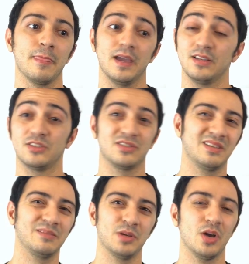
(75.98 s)
it's
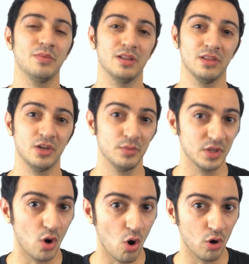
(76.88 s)
becoming a little bit
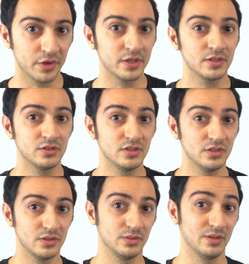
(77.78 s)
harder
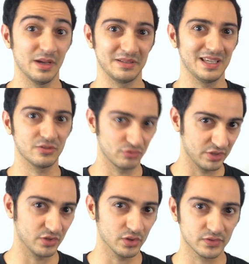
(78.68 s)
to get
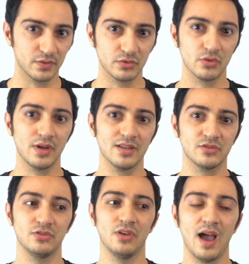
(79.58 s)
results from solo ads.
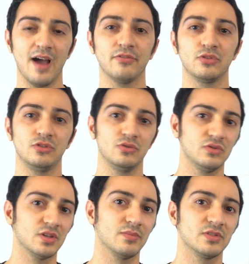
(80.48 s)
So you have to do
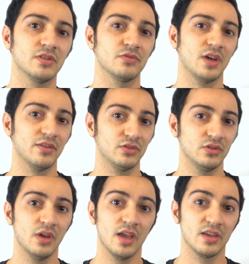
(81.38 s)
some stuff. You have to